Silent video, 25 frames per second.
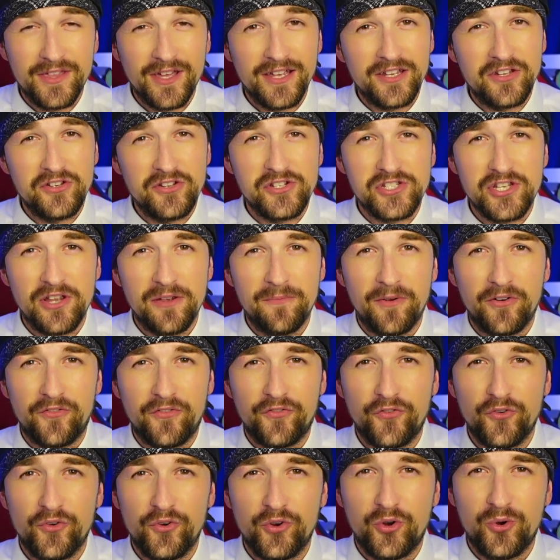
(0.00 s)
Thank you so much
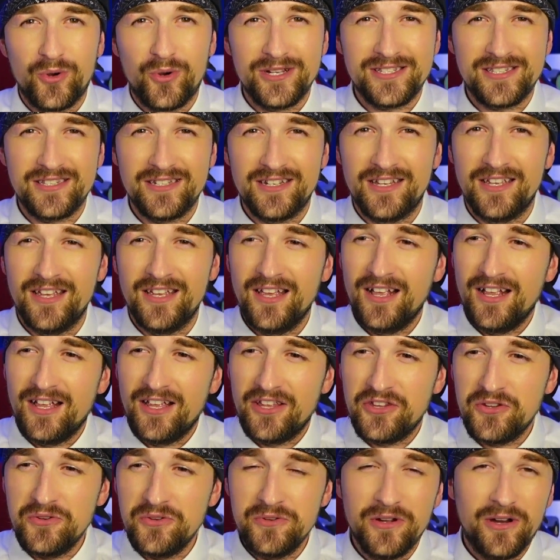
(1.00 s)
for requesting it.
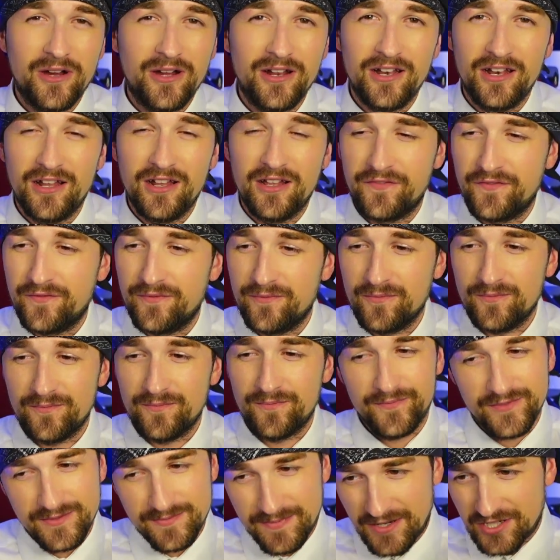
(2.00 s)
You know I love,
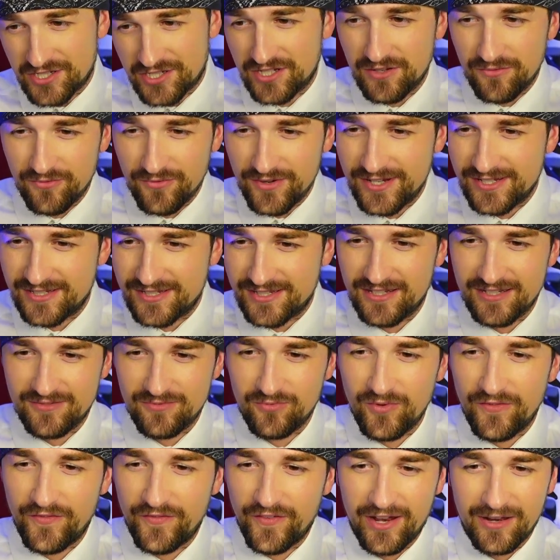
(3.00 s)
especially Reza.
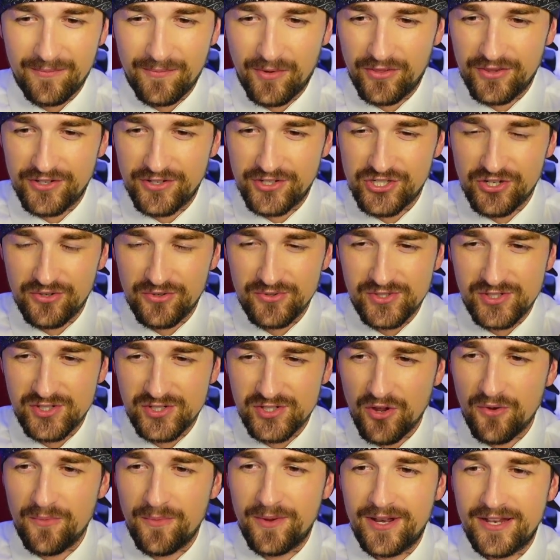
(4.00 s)
We've had him on the show
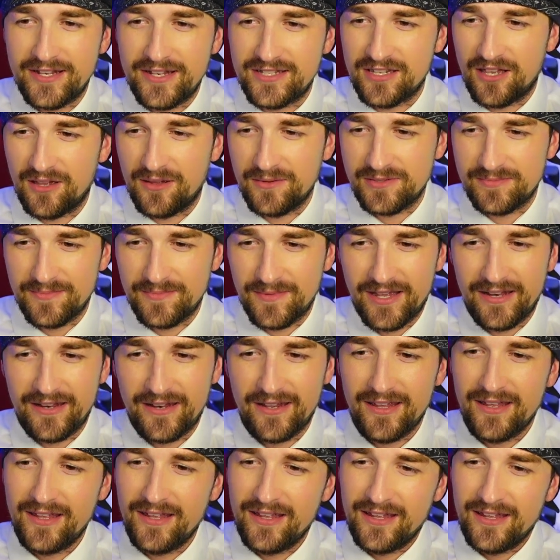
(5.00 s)
so many times, man.